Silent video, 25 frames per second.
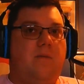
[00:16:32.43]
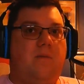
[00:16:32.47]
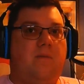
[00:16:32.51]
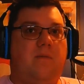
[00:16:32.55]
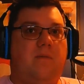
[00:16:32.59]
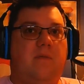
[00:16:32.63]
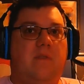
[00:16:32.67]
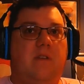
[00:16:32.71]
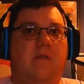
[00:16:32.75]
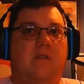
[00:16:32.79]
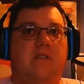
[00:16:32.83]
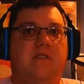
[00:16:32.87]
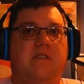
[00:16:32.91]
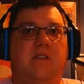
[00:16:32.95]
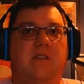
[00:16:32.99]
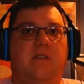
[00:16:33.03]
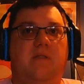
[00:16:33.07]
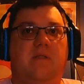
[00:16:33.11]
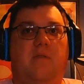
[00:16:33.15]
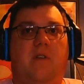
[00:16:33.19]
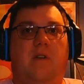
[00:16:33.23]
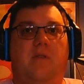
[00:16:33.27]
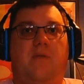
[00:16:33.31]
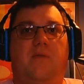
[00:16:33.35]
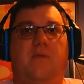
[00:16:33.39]
there was a
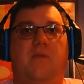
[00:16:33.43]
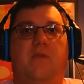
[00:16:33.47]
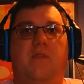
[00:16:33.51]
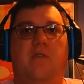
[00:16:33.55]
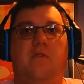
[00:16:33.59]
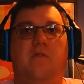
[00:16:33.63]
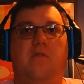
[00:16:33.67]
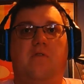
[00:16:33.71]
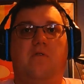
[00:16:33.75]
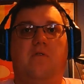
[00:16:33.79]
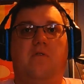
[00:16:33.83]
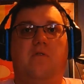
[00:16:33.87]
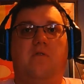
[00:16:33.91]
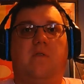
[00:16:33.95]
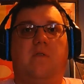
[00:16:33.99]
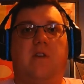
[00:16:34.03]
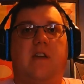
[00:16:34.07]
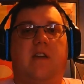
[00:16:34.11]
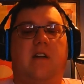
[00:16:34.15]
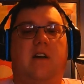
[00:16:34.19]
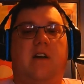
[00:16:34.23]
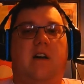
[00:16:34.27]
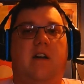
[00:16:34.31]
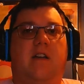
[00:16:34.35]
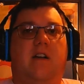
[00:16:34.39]
few
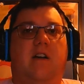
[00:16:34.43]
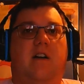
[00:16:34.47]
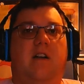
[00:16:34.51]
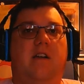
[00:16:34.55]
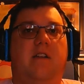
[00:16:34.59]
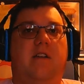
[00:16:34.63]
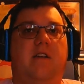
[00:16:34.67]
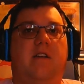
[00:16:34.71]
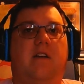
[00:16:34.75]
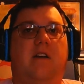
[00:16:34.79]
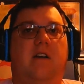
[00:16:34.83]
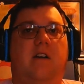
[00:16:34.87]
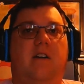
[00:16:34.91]
like iconic